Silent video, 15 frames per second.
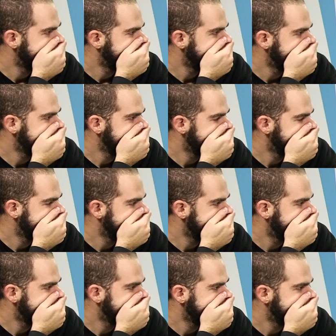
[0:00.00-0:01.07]

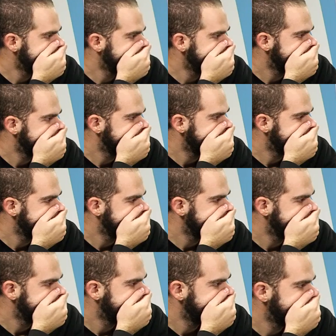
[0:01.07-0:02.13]

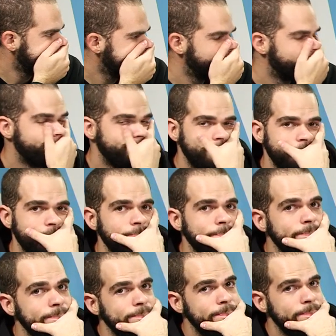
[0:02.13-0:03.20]

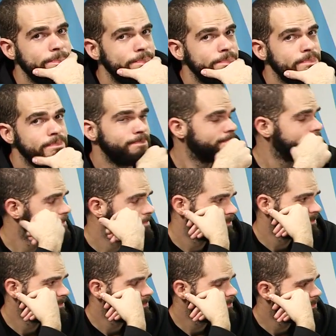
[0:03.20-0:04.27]

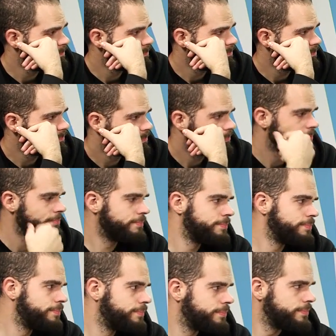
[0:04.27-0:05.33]

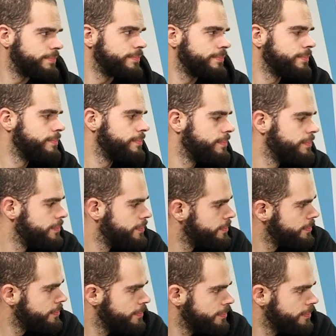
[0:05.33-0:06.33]
[no speech]